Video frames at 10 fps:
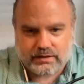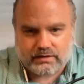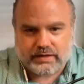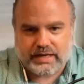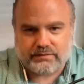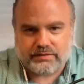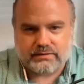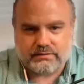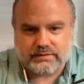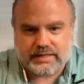of
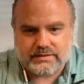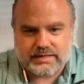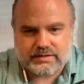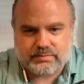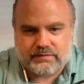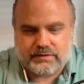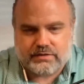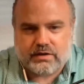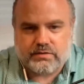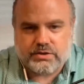having that death benefit
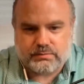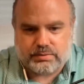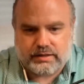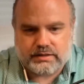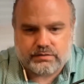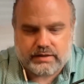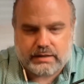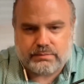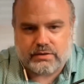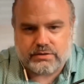coverage in place for
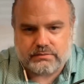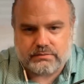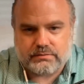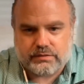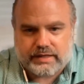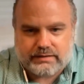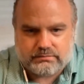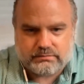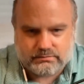that person for that